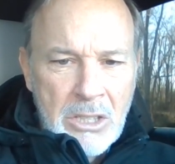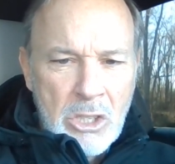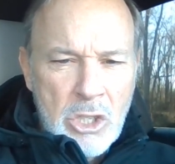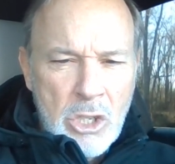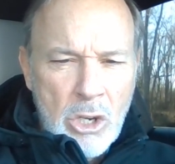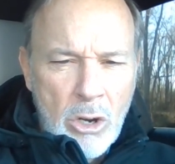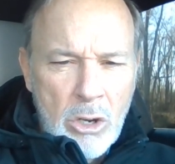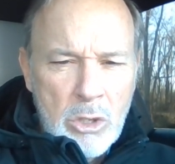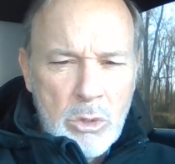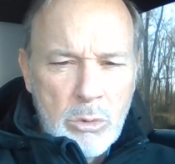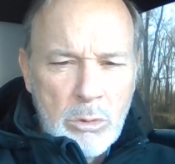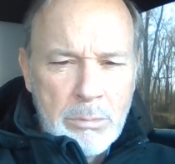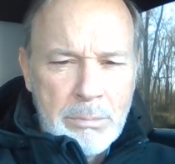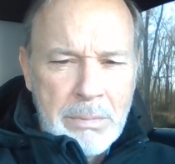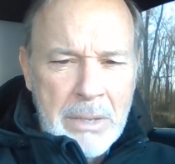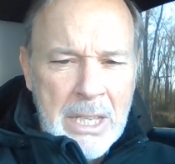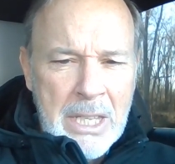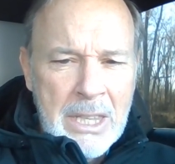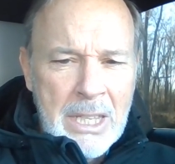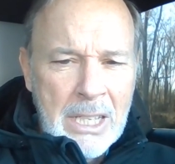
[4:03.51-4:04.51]
the church will
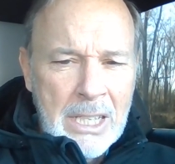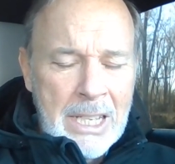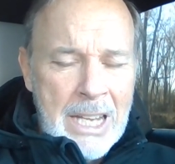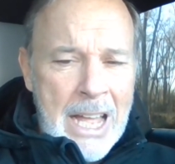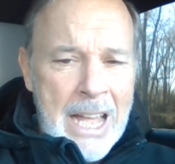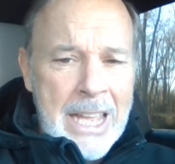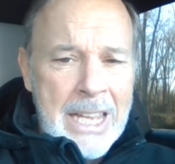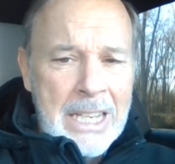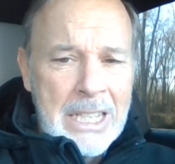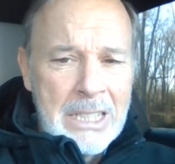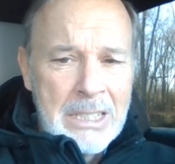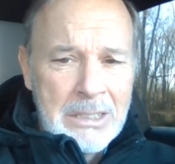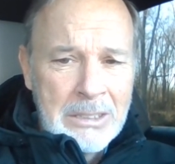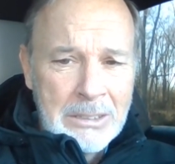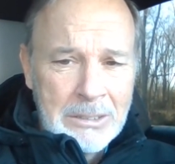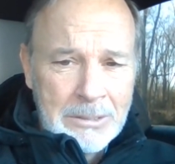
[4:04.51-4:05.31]
be the light